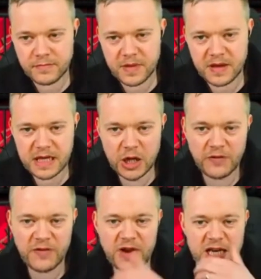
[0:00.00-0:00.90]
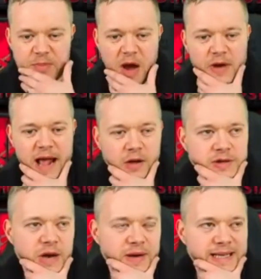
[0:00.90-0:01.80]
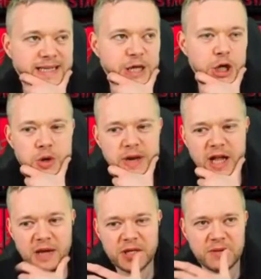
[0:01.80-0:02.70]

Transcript: Lovely finish by Ronaldo. It's 2-0.